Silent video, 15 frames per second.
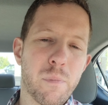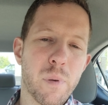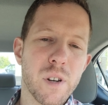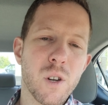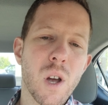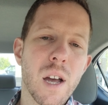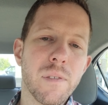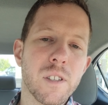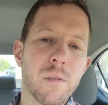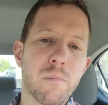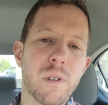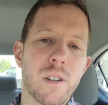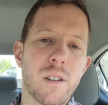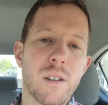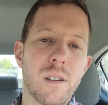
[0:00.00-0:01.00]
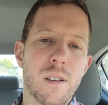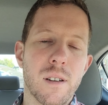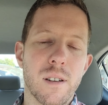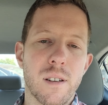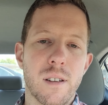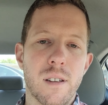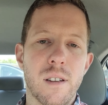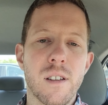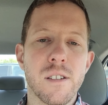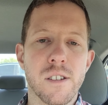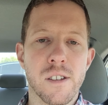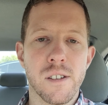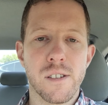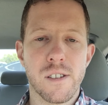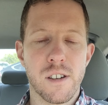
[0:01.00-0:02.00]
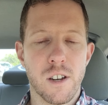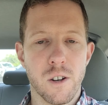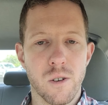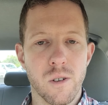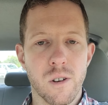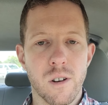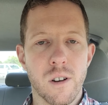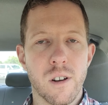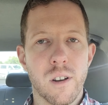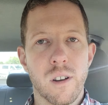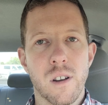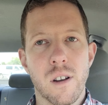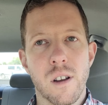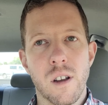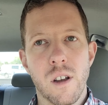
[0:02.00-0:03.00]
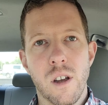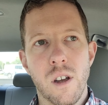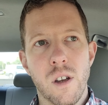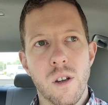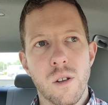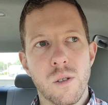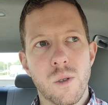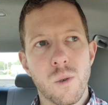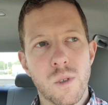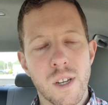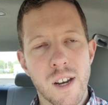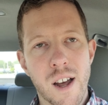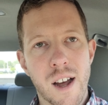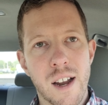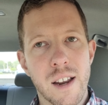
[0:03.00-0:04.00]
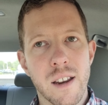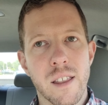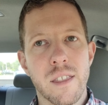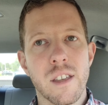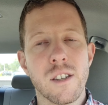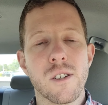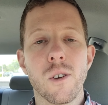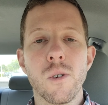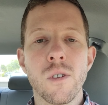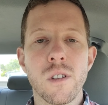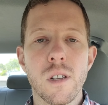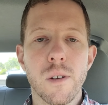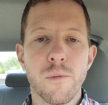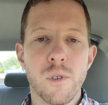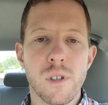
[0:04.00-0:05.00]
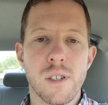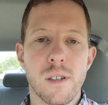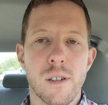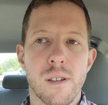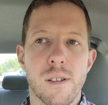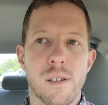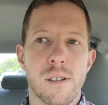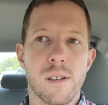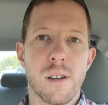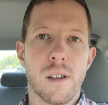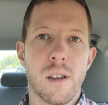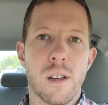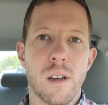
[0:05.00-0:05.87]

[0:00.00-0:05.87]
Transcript: But you have to be insincere to deny that certain differences